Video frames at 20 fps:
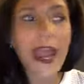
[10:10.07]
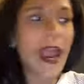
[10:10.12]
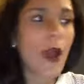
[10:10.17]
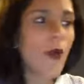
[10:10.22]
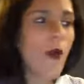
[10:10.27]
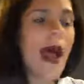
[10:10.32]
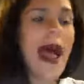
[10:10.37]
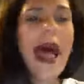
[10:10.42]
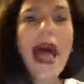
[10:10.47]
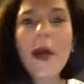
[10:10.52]
And
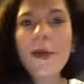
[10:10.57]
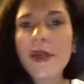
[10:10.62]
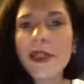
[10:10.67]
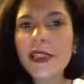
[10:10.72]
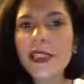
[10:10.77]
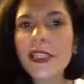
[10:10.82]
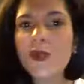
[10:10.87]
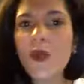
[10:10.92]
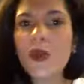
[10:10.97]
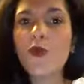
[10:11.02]
what
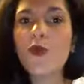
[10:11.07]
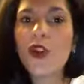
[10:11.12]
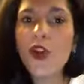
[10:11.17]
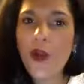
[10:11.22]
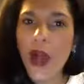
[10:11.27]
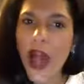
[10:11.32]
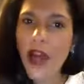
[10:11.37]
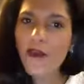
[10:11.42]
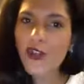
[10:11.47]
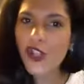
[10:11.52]
happens is when we don't
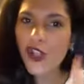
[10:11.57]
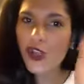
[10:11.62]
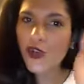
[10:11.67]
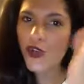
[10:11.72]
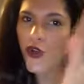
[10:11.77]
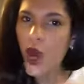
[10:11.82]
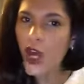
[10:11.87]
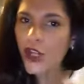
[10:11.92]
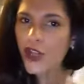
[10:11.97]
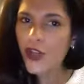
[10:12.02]
have a
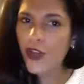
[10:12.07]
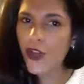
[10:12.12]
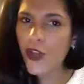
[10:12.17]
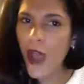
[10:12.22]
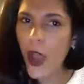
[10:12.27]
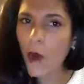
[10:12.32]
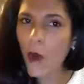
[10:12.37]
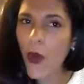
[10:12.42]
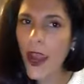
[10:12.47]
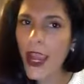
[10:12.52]
structure
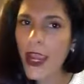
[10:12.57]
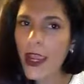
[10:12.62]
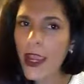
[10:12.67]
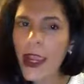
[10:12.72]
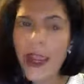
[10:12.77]
that way,